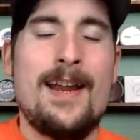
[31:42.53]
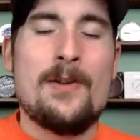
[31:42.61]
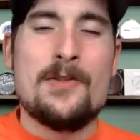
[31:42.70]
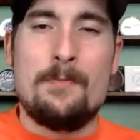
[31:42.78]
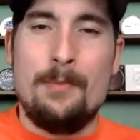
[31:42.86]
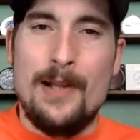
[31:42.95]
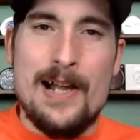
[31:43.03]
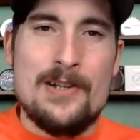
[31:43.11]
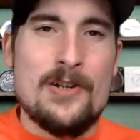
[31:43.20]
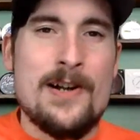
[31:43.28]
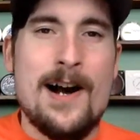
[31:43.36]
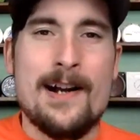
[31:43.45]
It was a
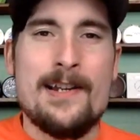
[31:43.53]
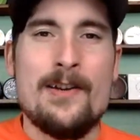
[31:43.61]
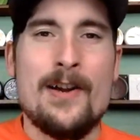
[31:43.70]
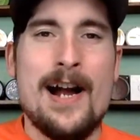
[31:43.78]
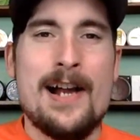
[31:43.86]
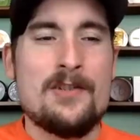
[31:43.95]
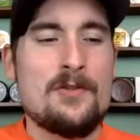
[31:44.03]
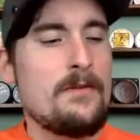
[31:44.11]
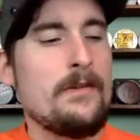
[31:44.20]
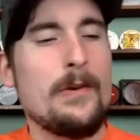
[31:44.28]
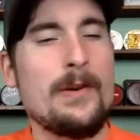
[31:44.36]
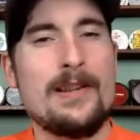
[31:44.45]
pleasure talking to you guys and
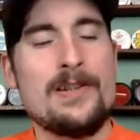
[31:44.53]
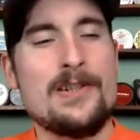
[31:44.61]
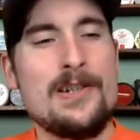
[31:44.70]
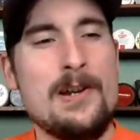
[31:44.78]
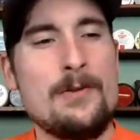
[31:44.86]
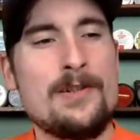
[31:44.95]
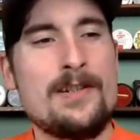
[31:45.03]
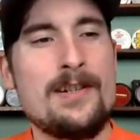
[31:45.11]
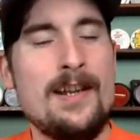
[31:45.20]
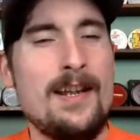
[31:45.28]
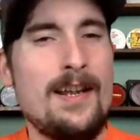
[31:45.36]
reviewing this snus.